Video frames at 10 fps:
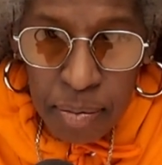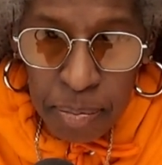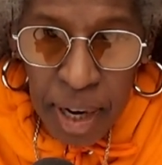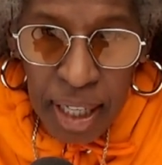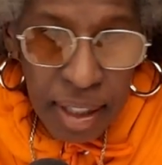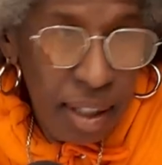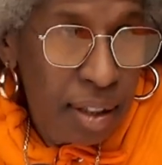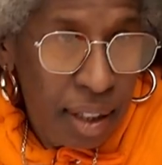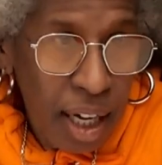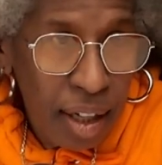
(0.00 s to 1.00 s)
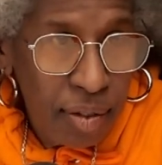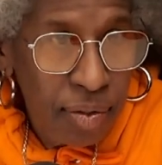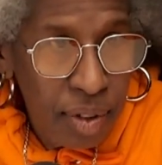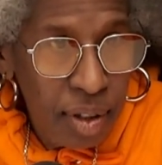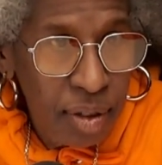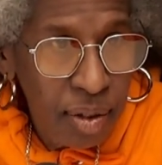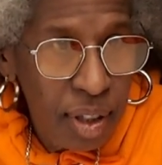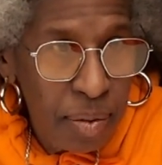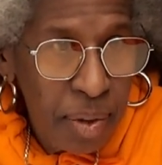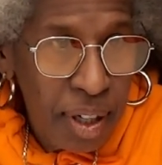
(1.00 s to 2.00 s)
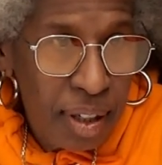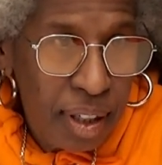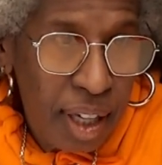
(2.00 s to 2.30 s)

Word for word: my adult life to do this work.